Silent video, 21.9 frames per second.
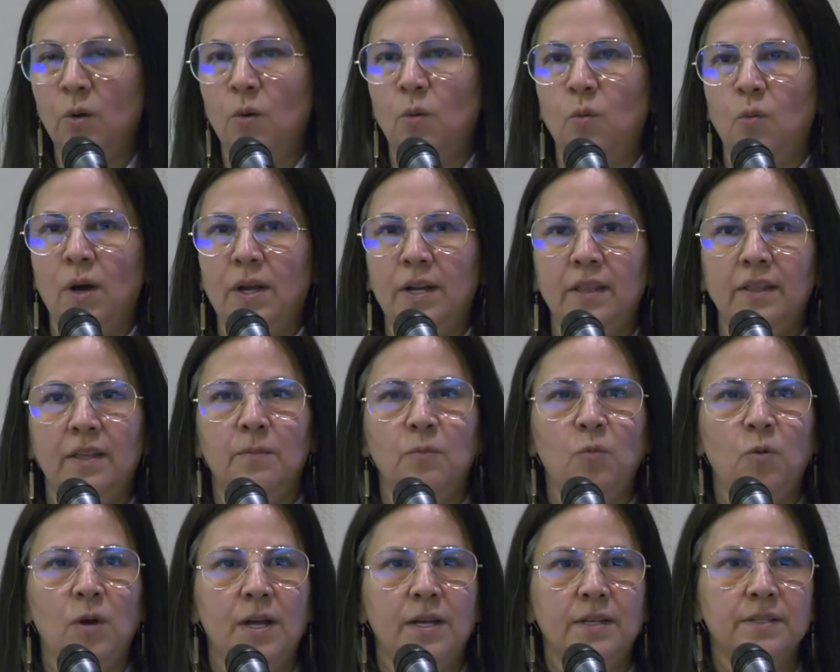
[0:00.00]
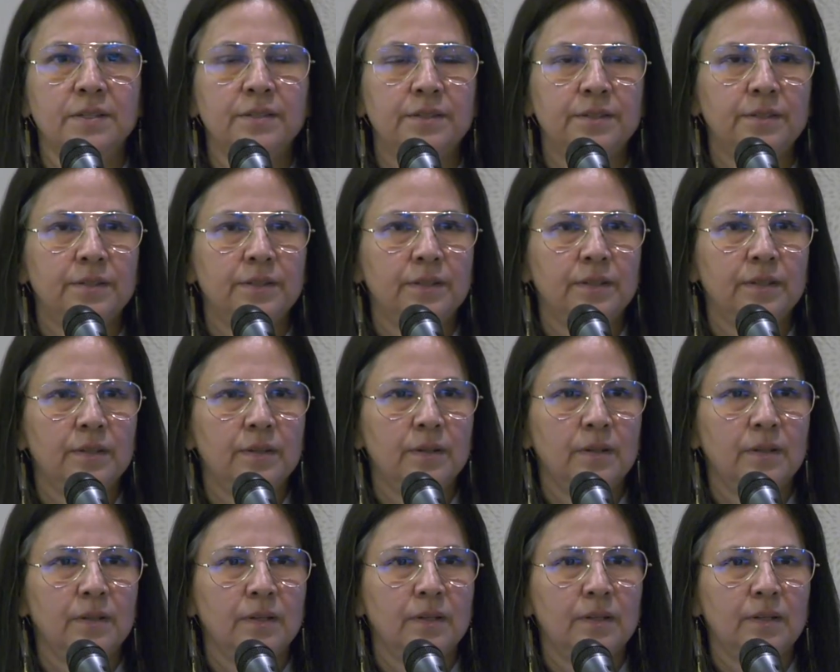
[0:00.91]
One of them was,
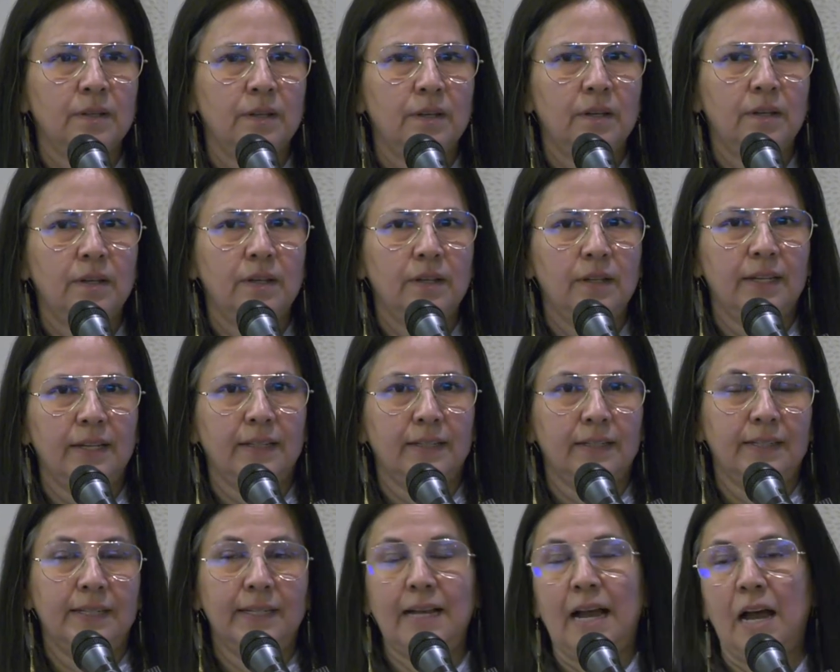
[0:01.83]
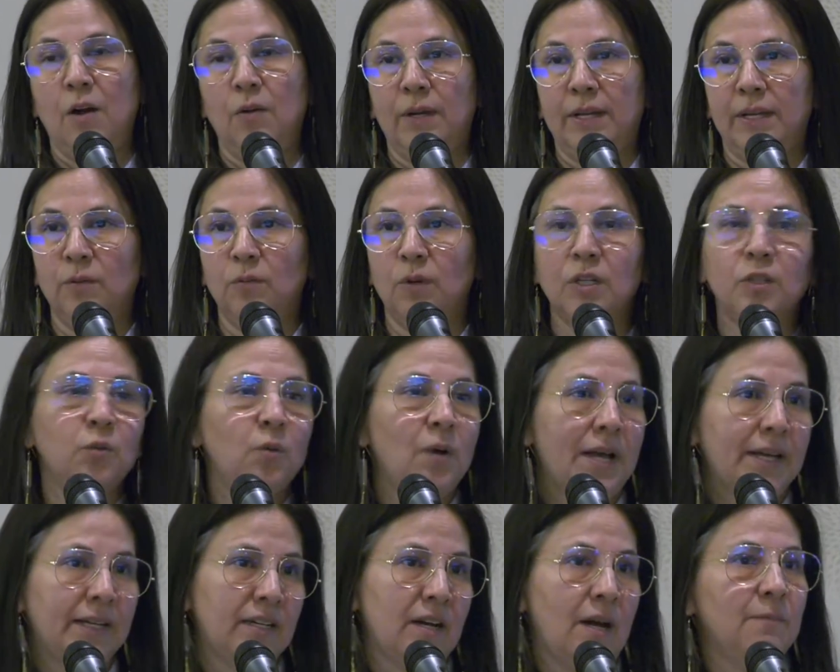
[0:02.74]
like, Nigawi, where do
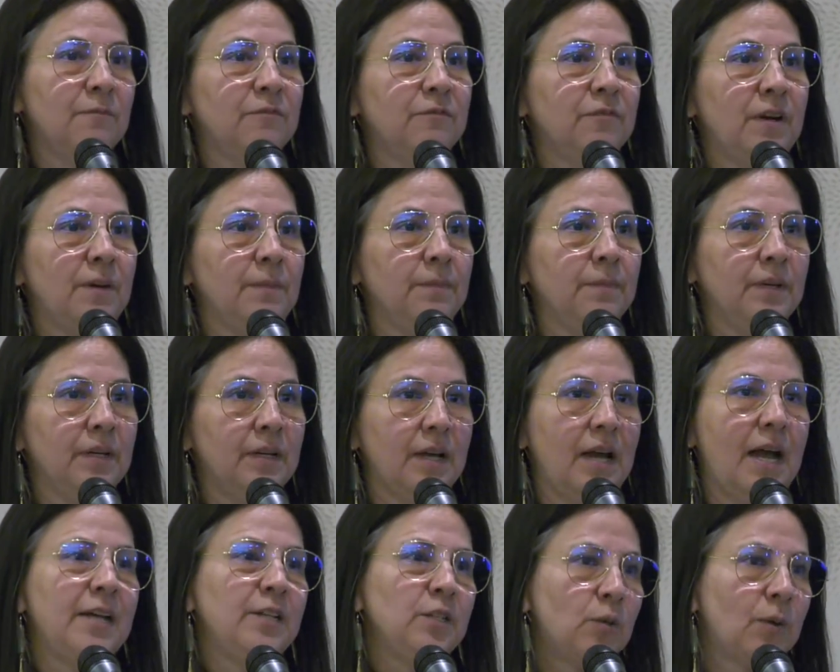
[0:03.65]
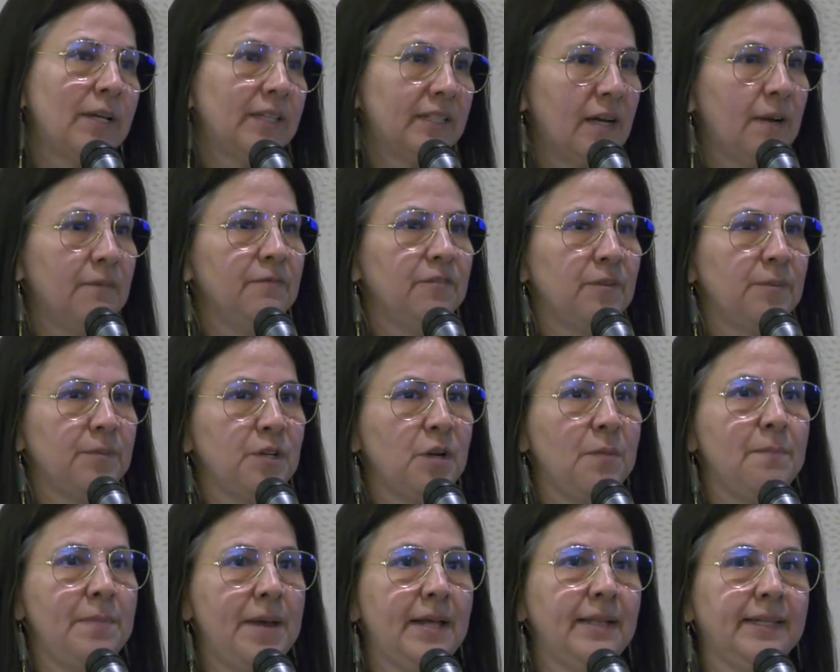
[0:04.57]
I come from? I know I come from your
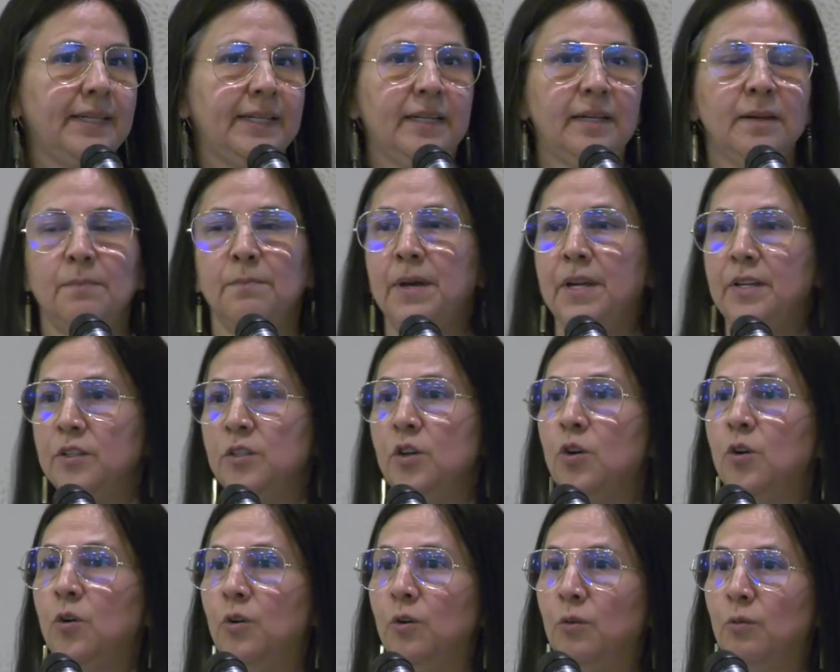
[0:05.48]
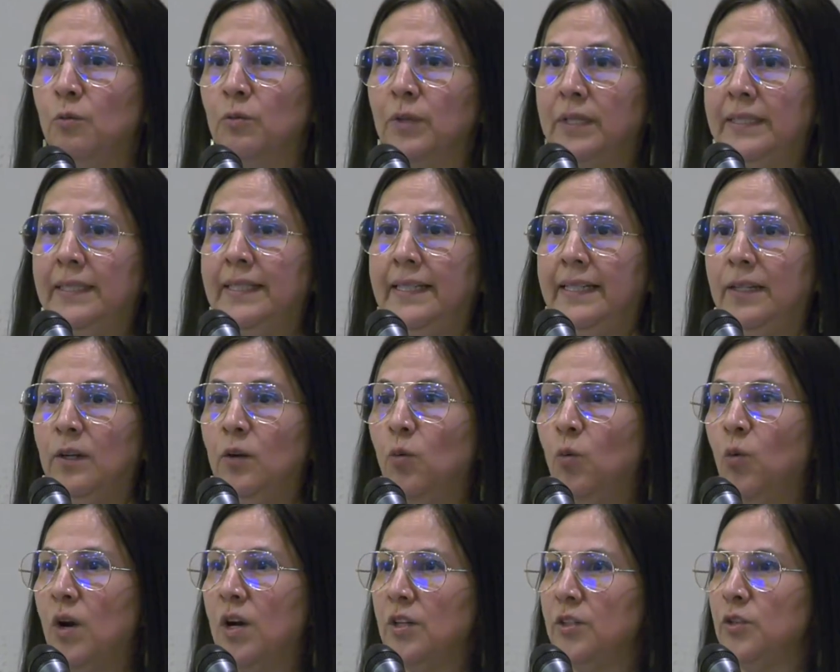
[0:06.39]
belly, but no, really,
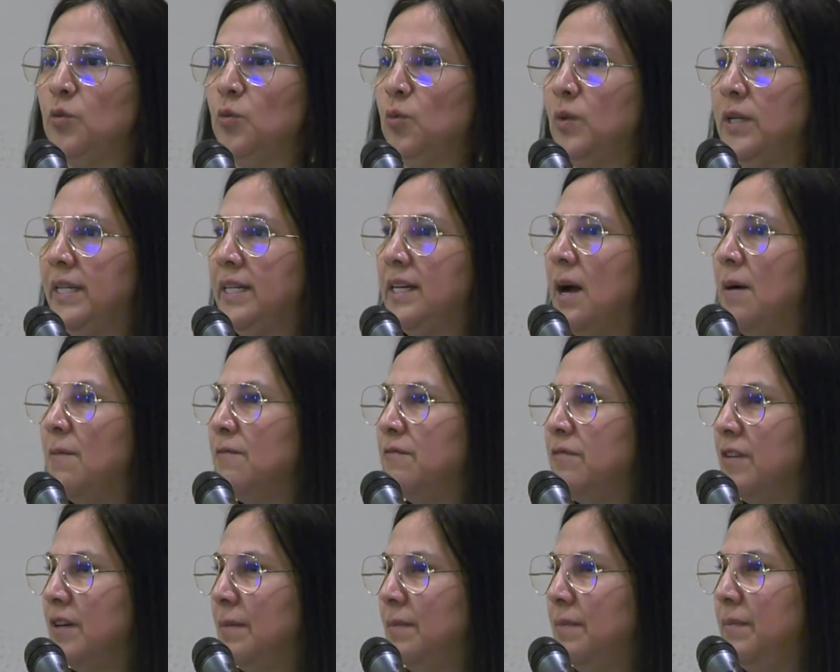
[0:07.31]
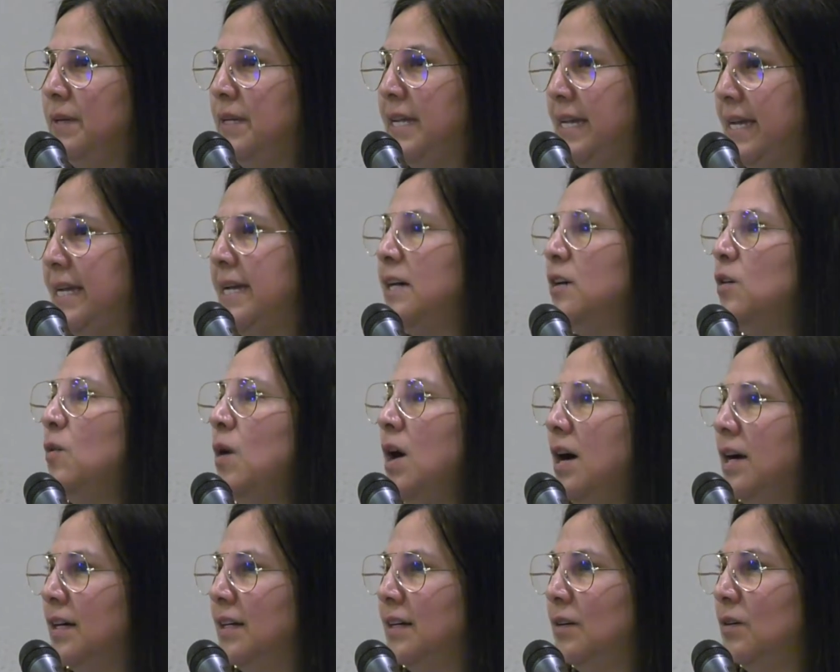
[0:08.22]
where do we come from?
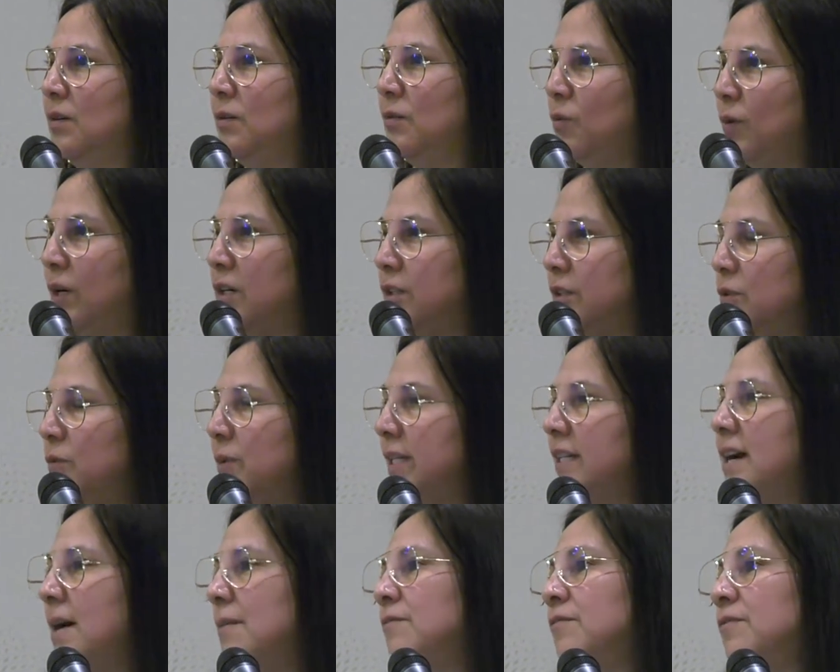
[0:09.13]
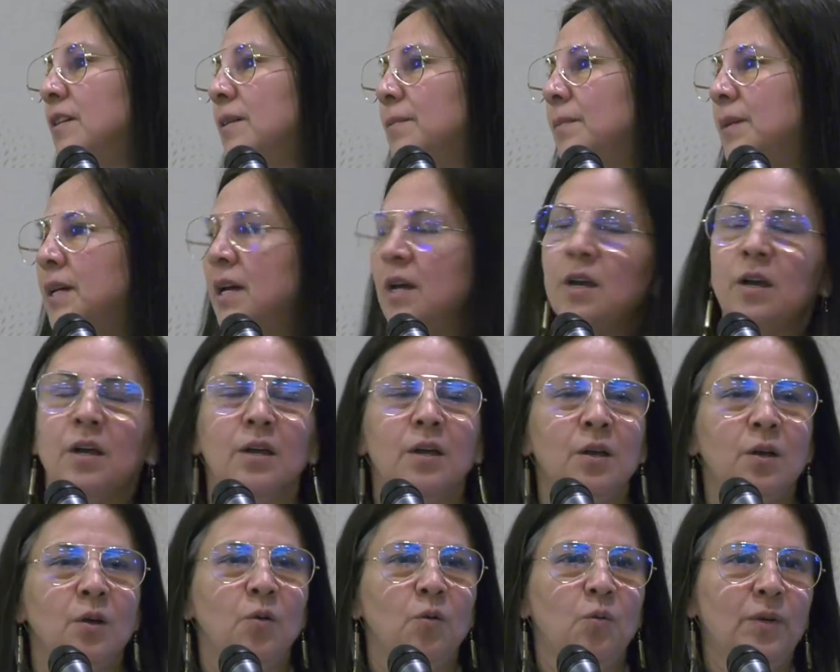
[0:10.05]
Nēhiyawak, where do we come from?
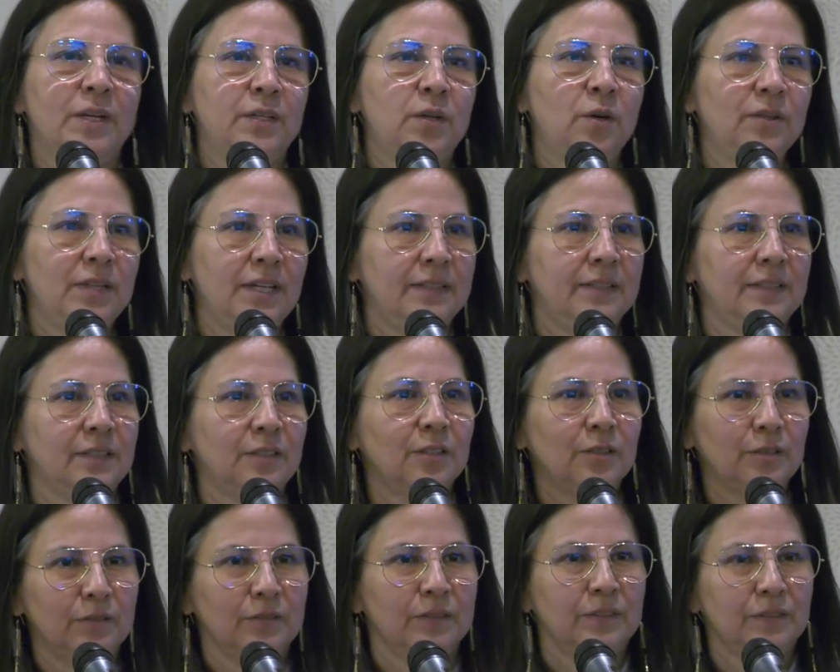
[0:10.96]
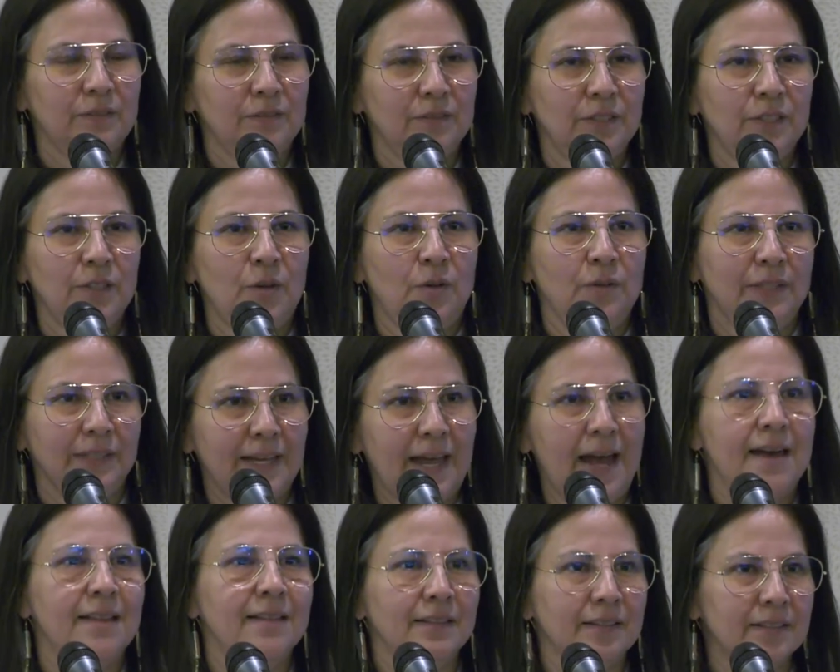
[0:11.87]
We know that the
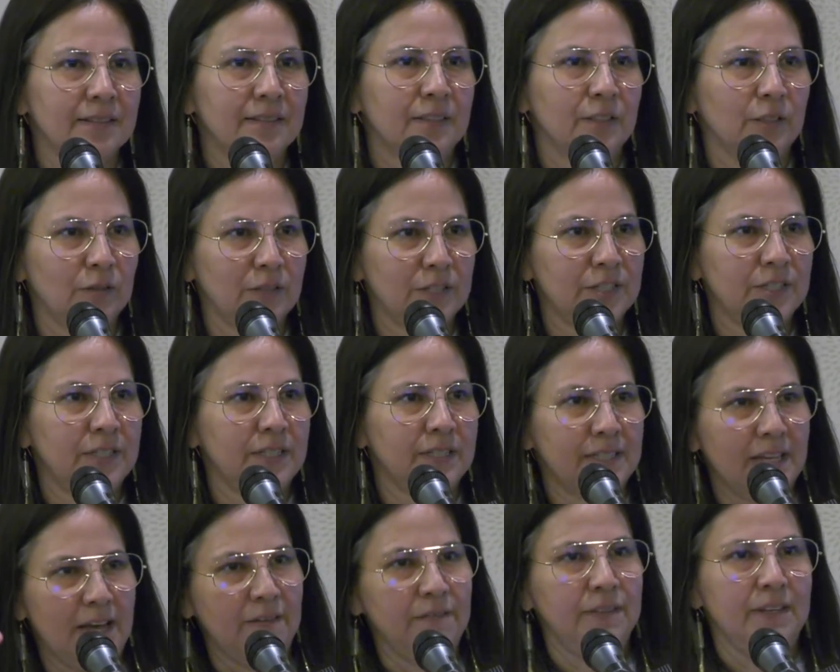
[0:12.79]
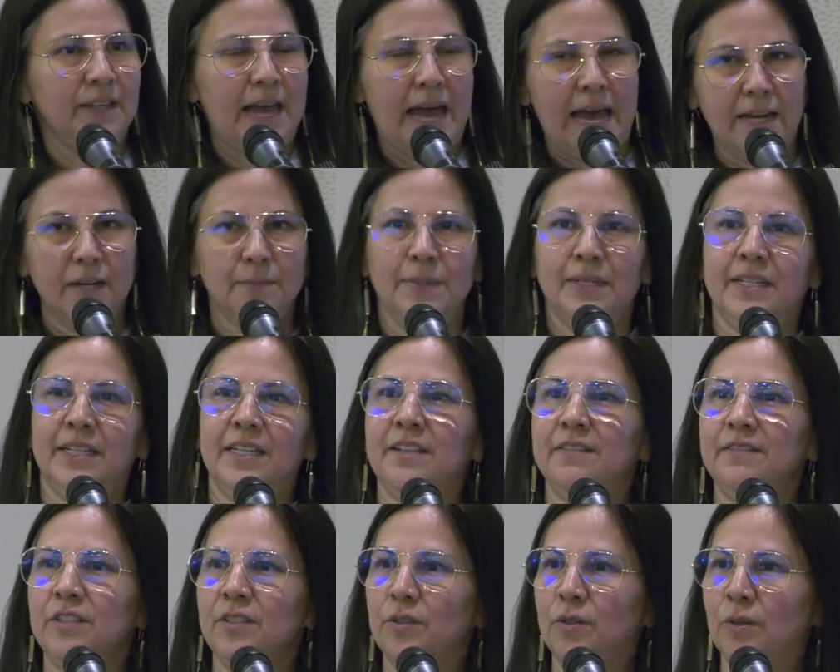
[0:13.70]
Catholics and the Christians have the Adam and
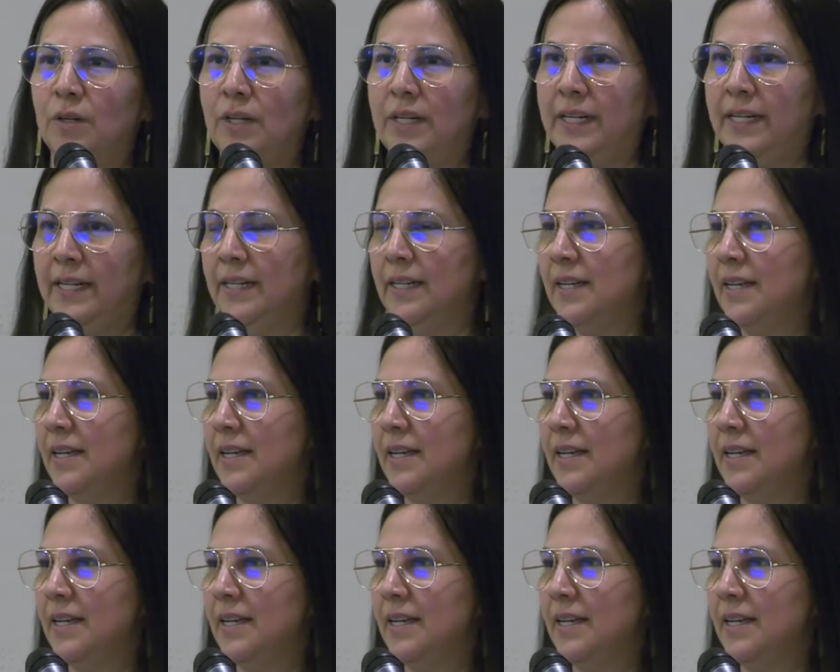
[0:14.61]
Eve story.